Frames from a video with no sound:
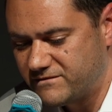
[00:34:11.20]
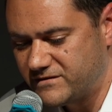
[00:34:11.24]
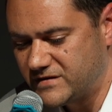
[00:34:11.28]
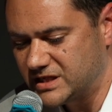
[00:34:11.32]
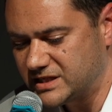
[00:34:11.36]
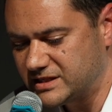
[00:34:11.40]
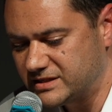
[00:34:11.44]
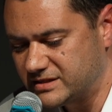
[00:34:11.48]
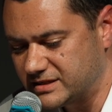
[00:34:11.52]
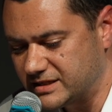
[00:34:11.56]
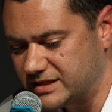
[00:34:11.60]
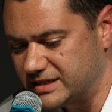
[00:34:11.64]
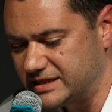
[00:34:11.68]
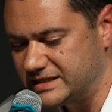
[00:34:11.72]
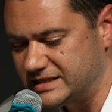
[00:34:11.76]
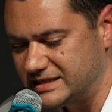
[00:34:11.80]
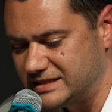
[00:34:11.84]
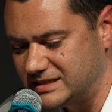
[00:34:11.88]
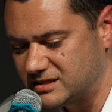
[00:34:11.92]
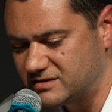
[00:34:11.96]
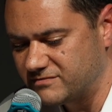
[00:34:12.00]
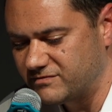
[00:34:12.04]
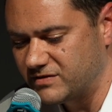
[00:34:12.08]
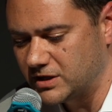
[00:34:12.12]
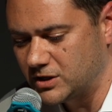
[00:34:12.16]
this
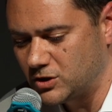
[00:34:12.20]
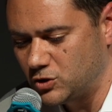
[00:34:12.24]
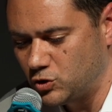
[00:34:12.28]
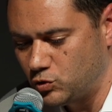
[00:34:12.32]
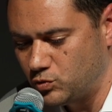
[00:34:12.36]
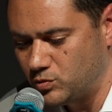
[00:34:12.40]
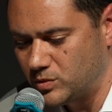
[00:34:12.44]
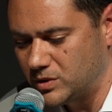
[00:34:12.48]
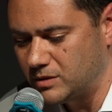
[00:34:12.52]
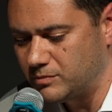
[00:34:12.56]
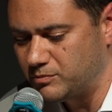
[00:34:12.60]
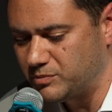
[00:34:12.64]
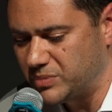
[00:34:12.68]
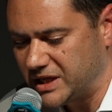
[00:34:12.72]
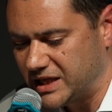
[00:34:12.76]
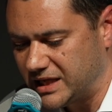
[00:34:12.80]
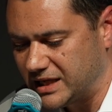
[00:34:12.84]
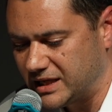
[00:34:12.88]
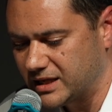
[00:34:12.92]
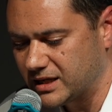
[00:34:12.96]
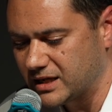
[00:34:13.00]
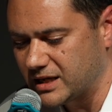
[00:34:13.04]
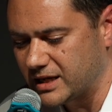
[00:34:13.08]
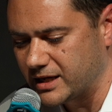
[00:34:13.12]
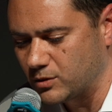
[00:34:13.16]
is the human
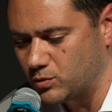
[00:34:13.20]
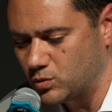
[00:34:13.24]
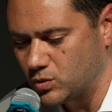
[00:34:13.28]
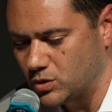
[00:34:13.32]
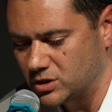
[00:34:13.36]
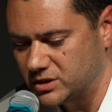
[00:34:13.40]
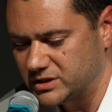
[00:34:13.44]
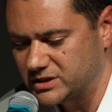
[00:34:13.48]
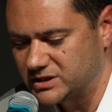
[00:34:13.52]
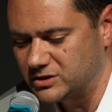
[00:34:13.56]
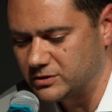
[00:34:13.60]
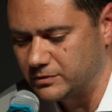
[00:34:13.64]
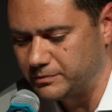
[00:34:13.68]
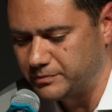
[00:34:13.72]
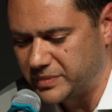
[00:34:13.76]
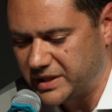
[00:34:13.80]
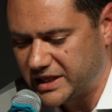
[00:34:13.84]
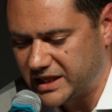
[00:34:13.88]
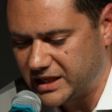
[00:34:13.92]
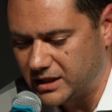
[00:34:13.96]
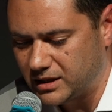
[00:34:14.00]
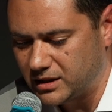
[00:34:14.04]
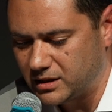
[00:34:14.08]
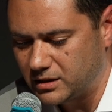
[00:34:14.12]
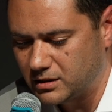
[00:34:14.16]
being I want to
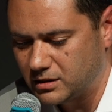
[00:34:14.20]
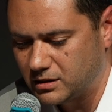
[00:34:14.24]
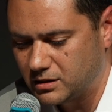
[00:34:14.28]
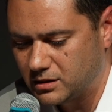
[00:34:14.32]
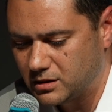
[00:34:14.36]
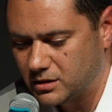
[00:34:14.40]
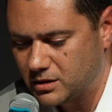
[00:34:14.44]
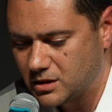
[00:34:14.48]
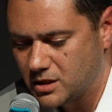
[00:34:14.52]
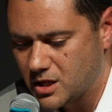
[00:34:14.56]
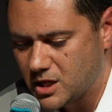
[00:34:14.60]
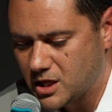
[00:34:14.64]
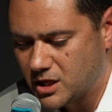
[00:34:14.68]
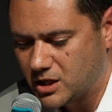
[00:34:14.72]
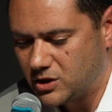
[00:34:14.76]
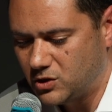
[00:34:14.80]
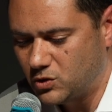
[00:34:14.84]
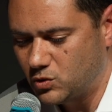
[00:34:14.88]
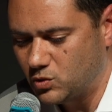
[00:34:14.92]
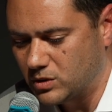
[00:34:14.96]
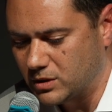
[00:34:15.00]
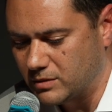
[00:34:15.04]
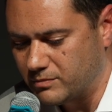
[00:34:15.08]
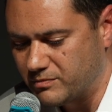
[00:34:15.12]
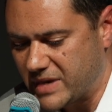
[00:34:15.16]
be.
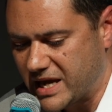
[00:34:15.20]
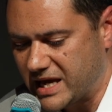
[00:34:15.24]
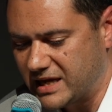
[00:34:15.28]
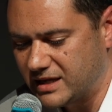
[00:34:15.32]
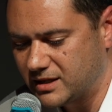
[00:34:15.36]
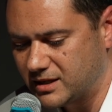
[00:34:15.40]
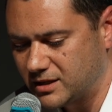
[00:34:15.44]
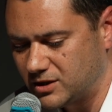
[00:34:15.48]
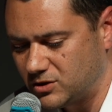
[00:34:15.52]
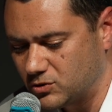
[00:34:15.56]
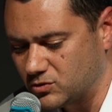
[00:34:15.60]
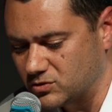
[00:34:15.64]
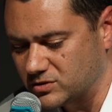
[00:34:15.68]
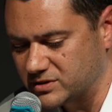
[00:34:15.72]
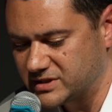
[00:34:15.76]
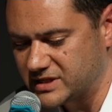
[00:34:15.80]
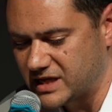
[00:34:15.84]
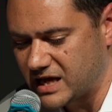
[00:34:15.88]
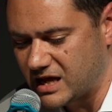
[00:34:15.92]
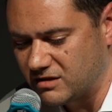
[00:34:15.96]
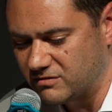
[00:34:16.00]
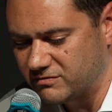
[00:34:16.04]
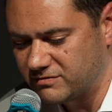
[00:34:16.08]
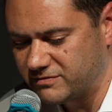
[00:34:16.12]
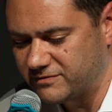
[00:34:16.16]
You are making
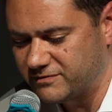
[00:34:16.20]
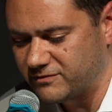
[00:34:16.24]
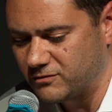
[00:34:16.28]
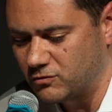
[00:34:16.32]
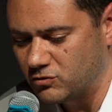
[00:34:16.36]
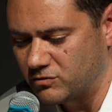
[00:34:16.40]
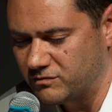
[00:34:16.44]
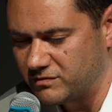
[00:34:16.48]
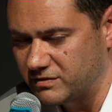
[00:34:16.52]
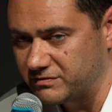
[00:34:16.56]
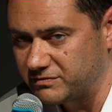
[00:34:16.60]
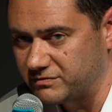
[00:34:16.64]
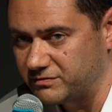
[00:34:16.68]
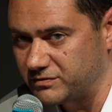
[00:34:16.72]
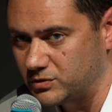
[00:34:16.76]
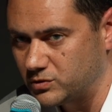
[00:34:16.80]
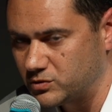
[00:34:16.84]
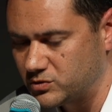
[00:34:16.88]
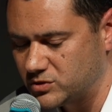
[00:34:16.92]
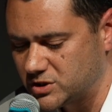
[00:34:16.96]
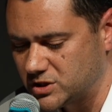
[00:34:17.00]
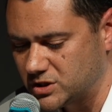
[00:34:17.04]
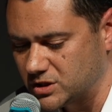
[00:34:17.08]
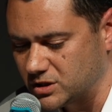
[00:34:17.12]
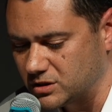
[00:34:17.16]
yourself for the
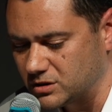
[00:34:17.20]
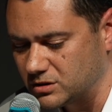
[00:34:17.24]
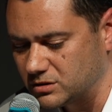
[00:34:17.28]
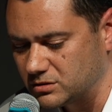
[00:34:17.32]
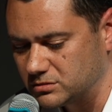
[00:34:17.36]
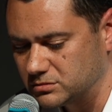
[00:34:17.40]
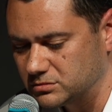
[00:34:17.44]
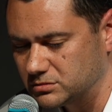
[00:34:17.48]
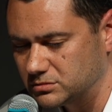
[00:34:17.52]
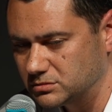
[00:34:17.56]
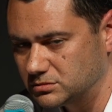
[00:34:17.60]
future.